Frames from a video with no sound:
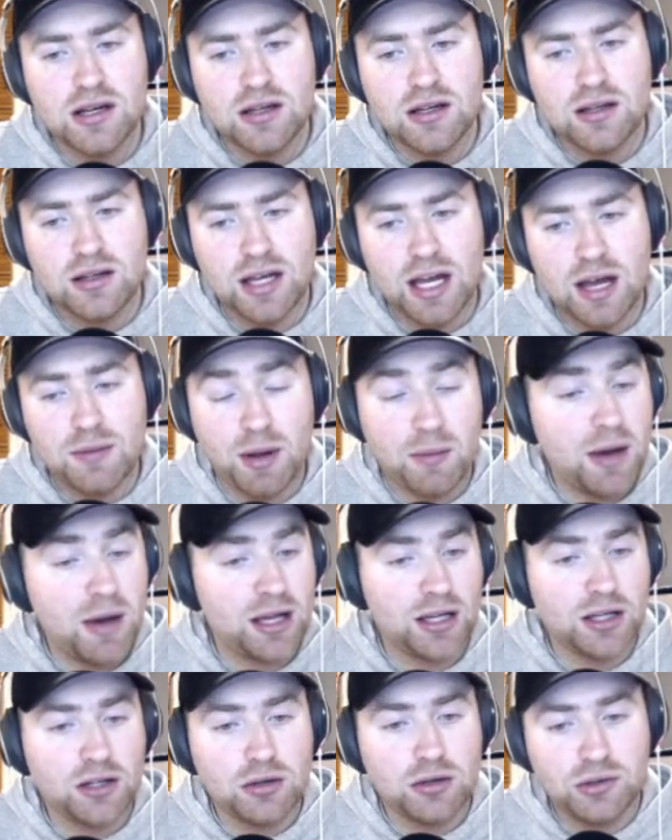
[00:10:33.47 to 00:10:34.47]

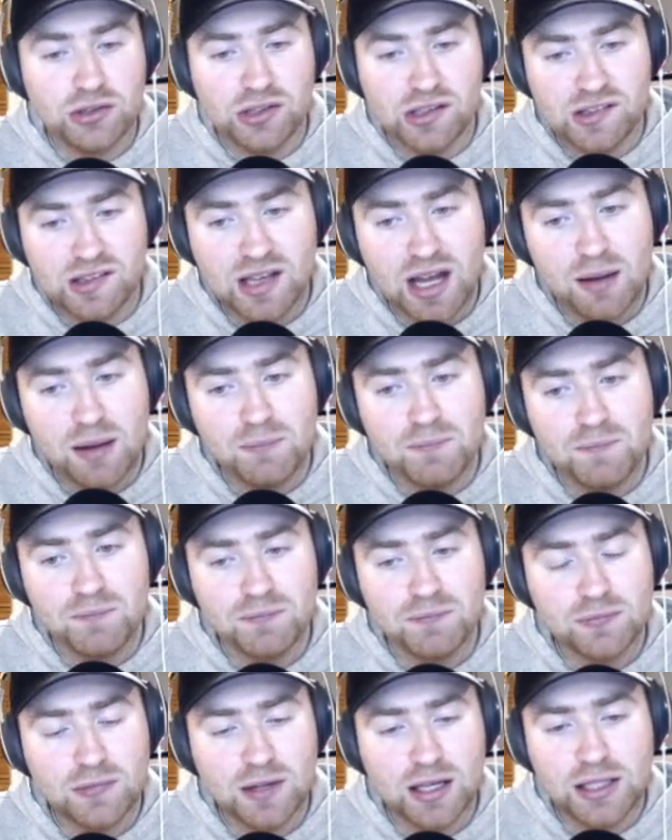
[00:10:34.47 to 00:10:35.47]
McMullen, who was a sub,
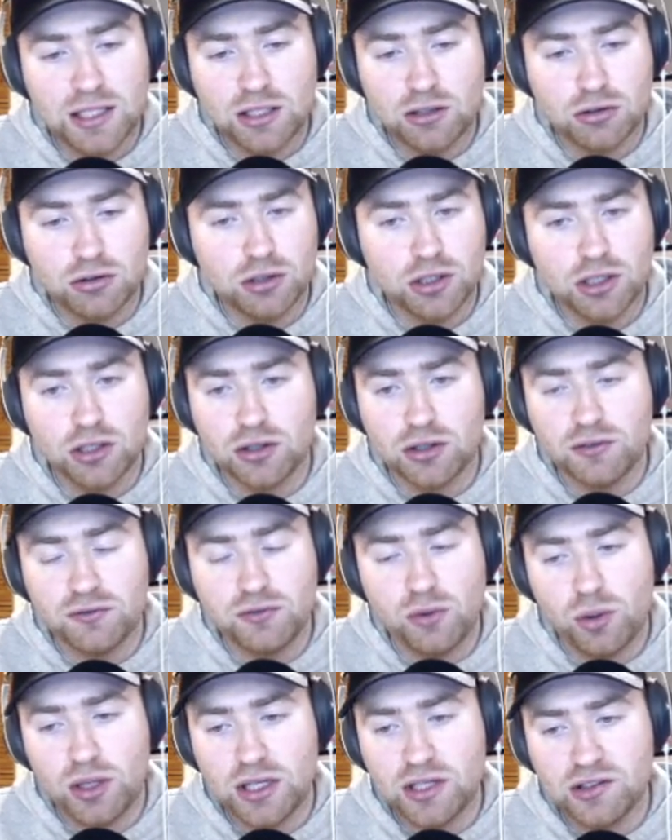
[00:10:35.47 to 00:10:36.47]
and then Kruger got a
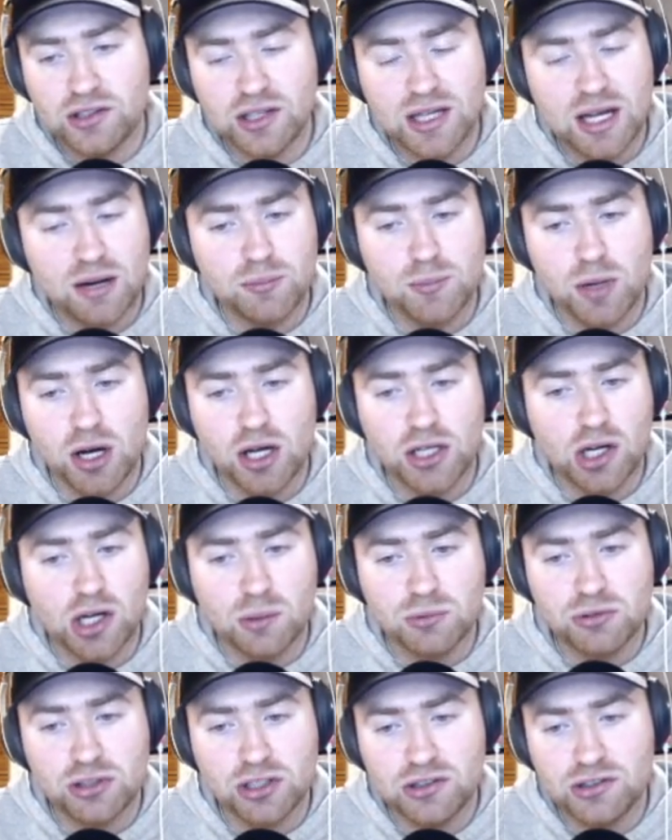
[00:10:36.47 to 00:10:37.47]
40. So they were my only
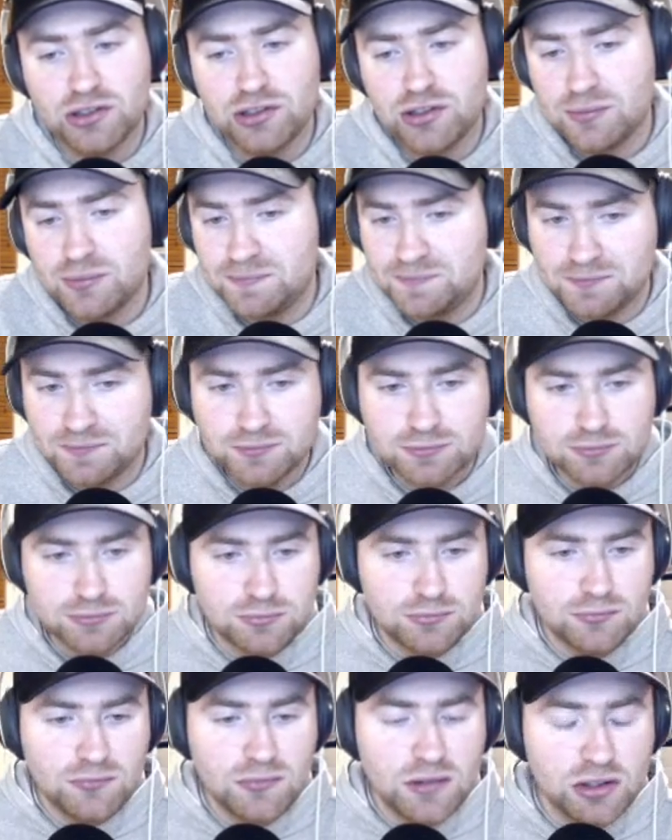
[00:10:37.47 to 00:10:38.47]
options.
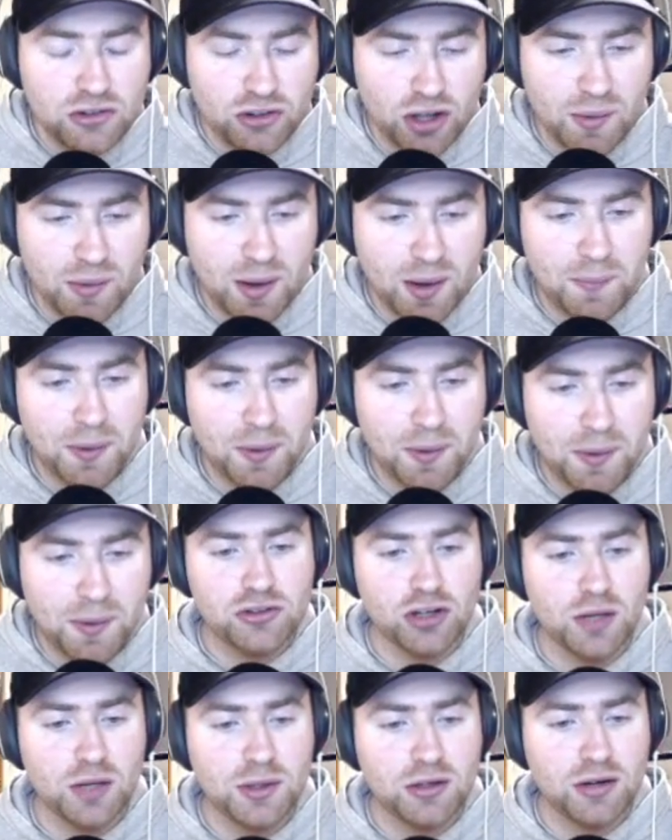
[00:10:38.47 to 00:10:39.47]
So I'm happy I went
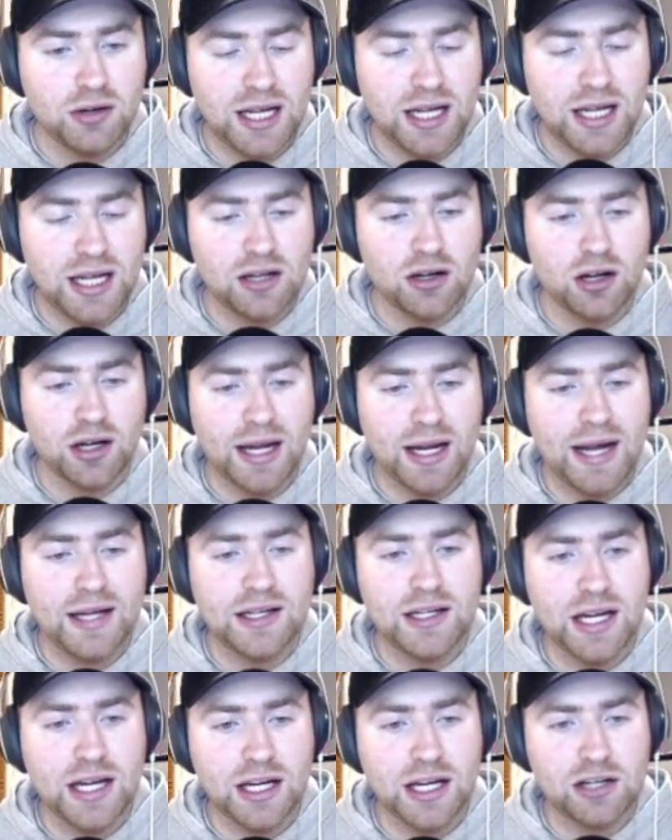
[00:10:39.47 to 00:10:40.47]
Toby Green in the end. I
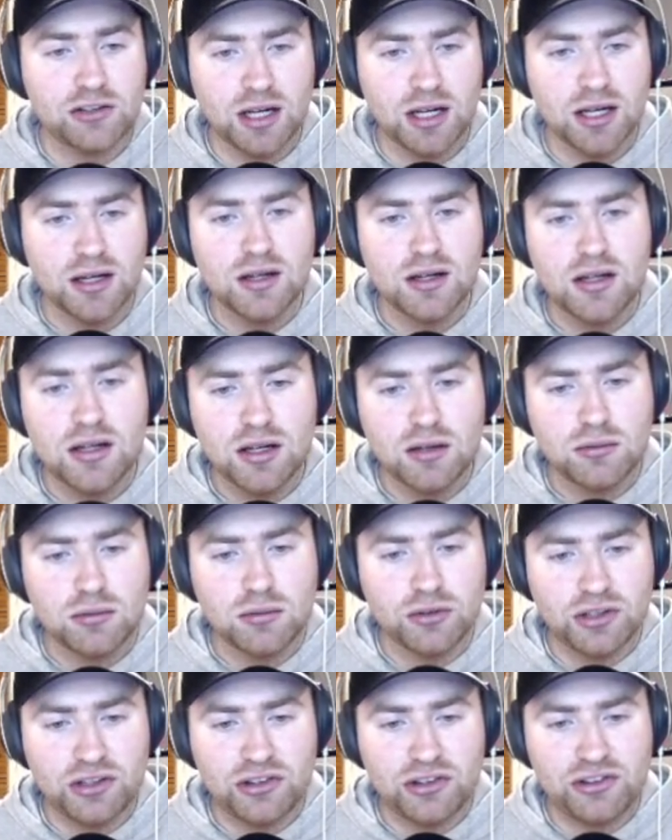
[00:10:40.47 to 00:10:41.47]
gained an extra,
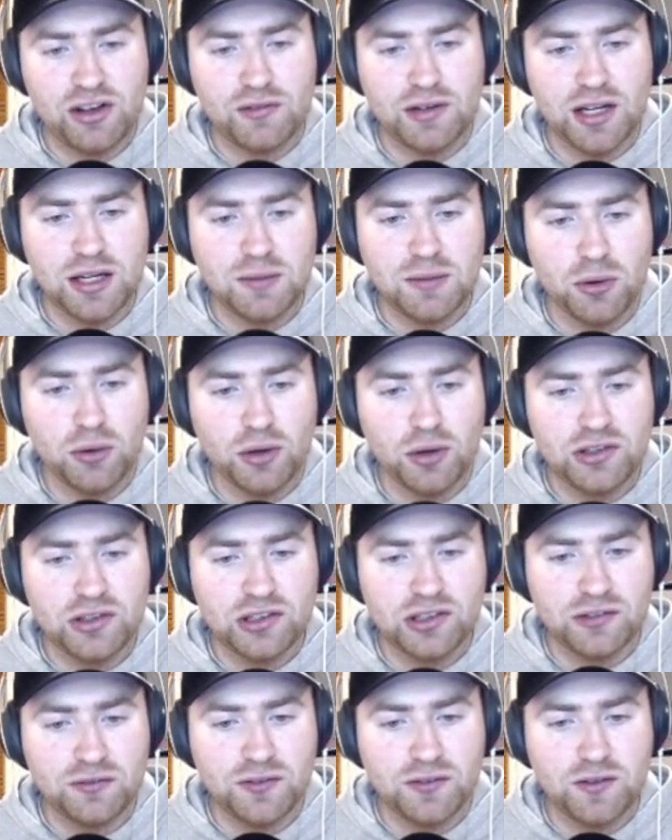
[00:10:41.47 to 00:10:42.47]
17 points
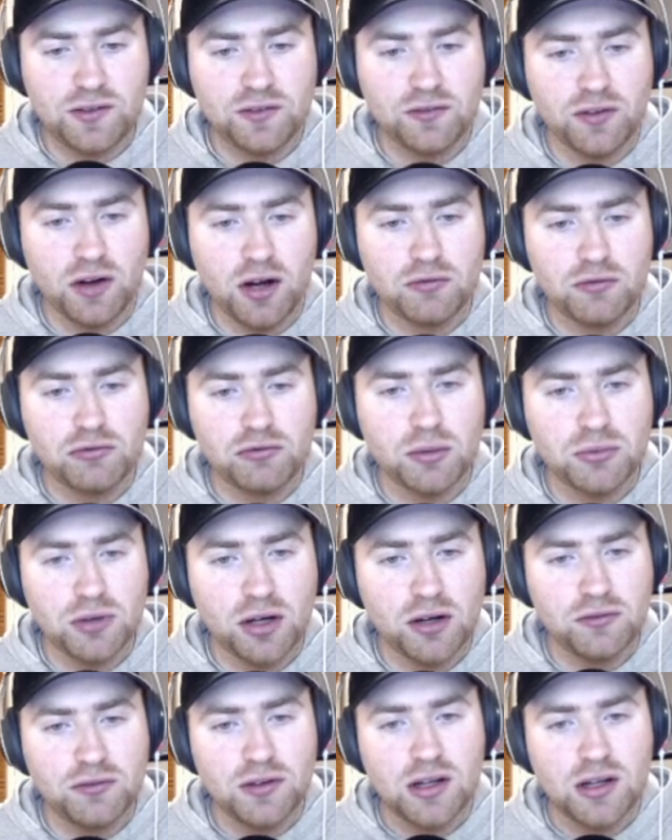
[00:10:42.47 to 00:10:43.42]
because a 55 dropped off.